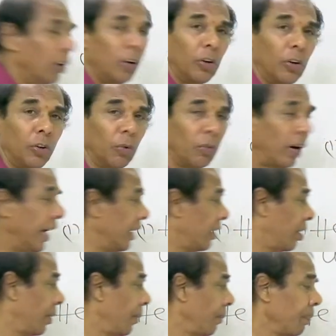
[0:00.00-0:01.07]
you write
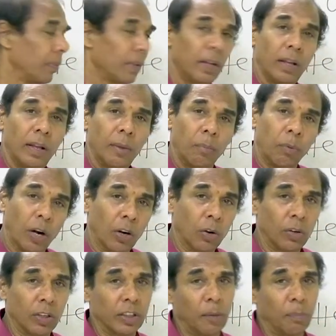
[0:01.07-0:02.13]
pronoun
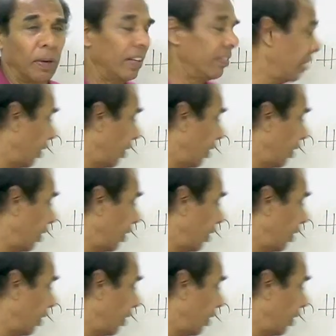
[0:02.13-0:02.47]
in the place of